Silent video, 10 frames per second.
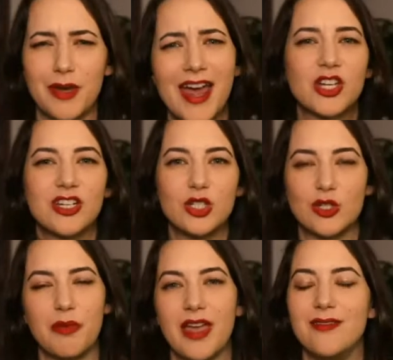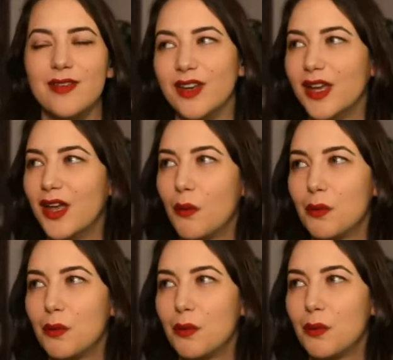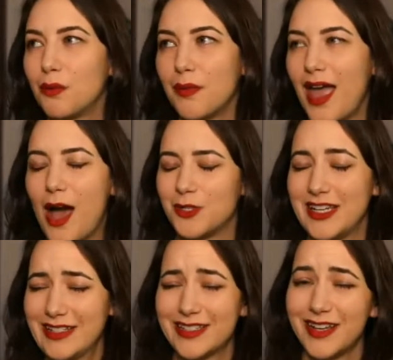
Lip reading: fanfiction and said, "Hey, Cassie,